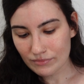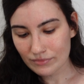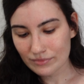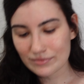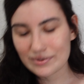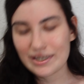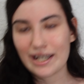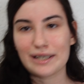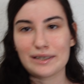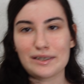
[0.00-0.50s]

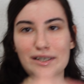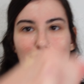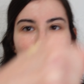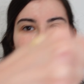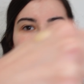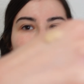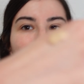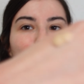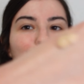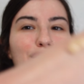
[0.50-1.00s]
Yeah,
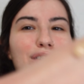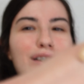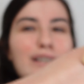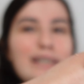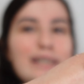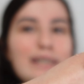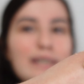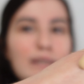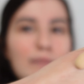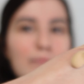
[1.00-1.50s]
it's
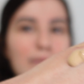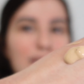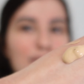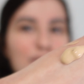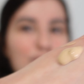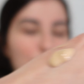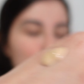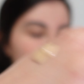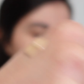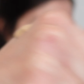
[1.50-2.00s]
definitely gonna be
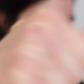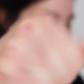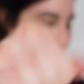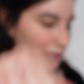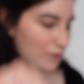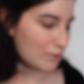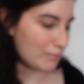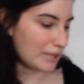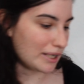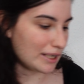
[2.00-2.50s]
too dark
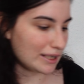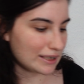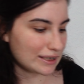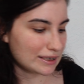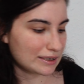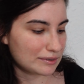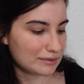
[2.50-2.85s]
for me,